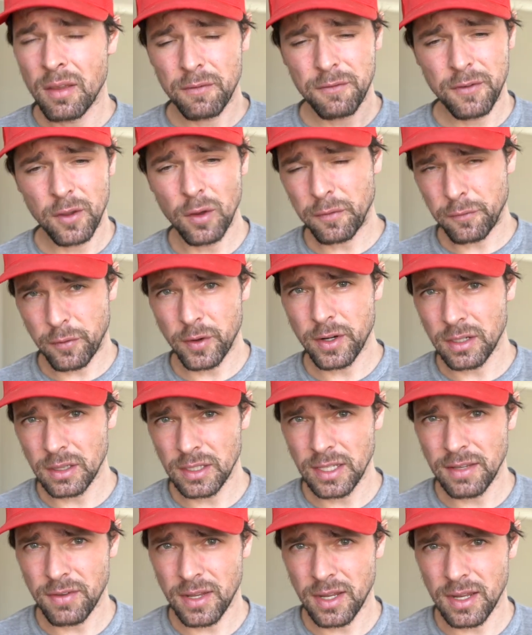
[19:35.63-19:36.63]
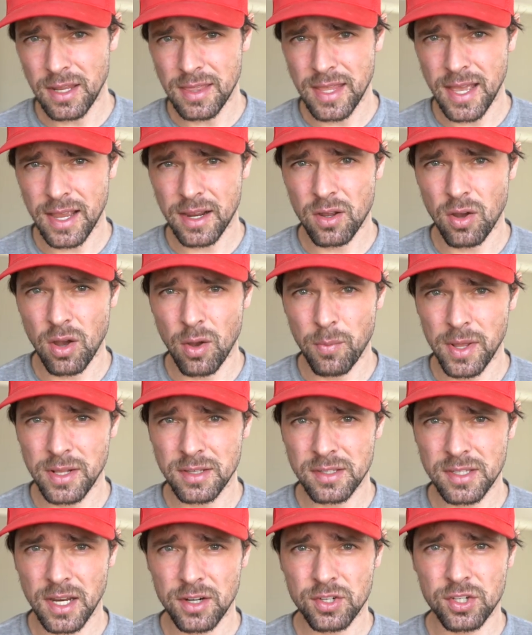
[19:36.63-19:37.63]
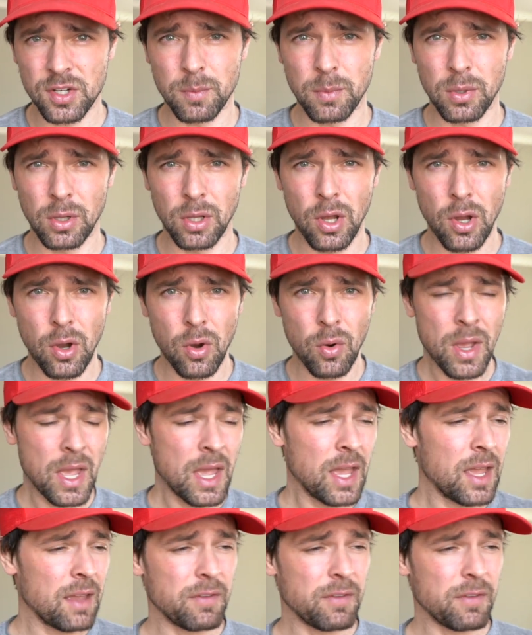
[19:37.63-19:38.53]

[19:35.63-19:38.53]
feel free to leave it in that comment section below.